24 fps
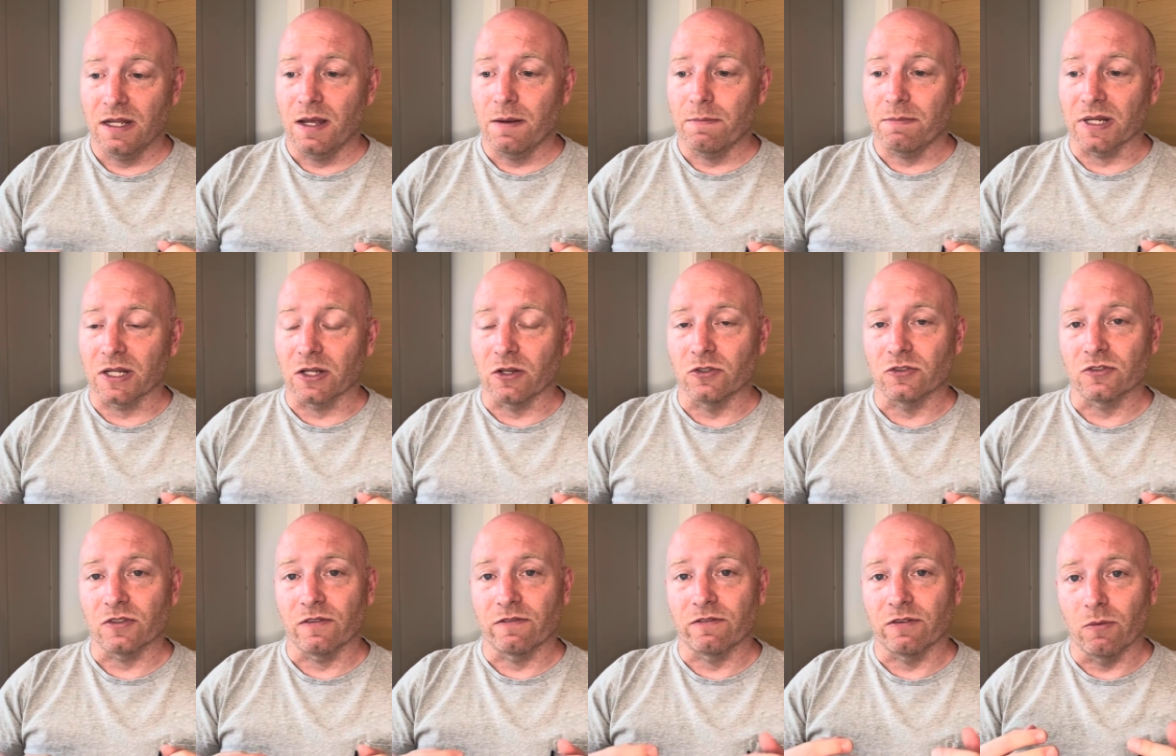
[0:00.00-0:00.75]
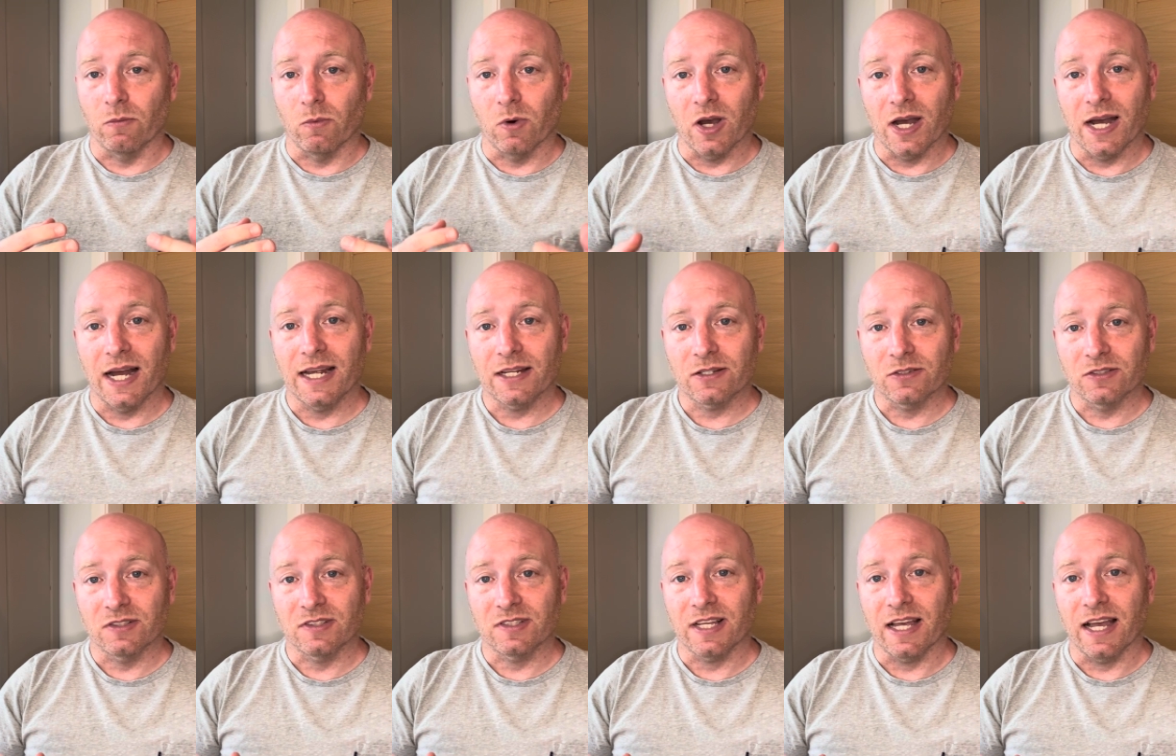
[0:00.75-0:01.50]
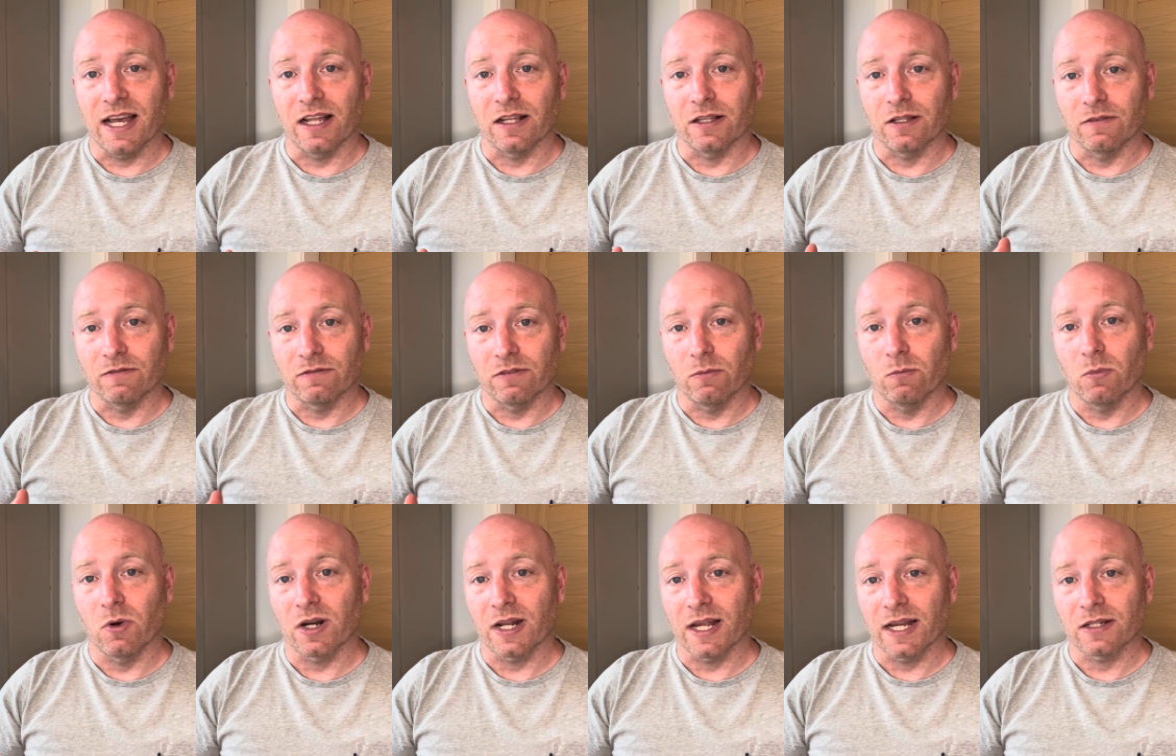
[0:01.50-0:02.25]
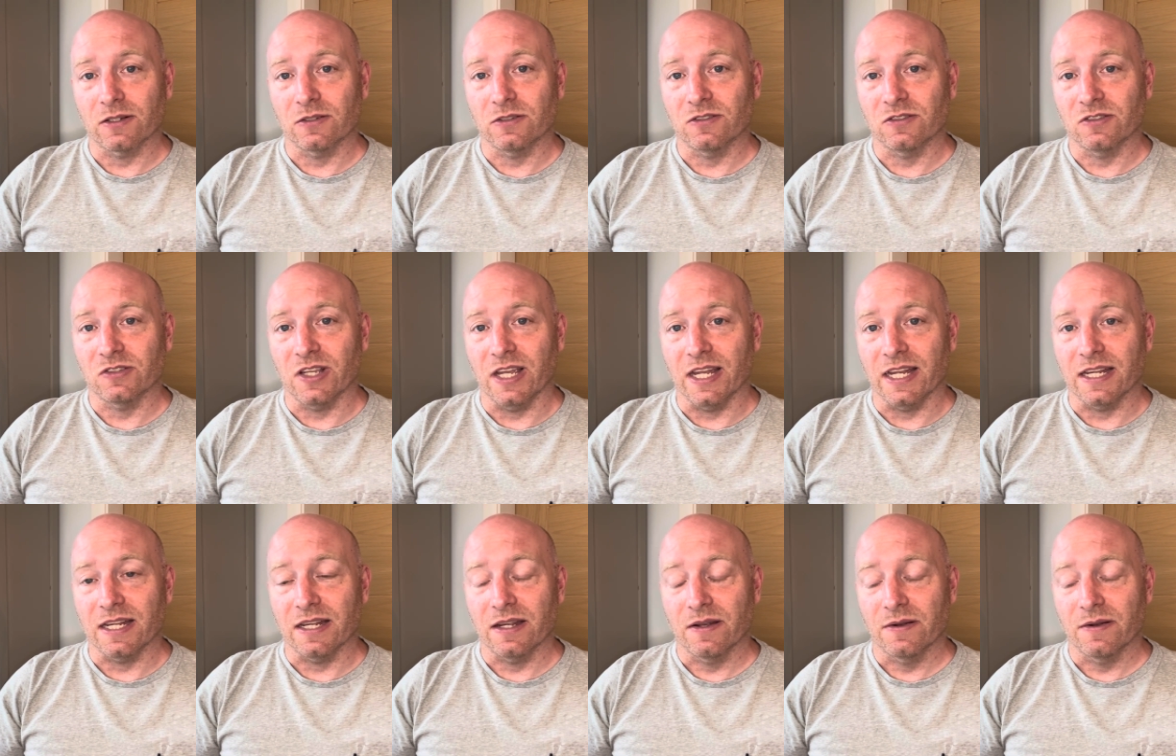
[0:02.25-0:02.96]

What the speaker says: Because from what I could tell and from what I could see,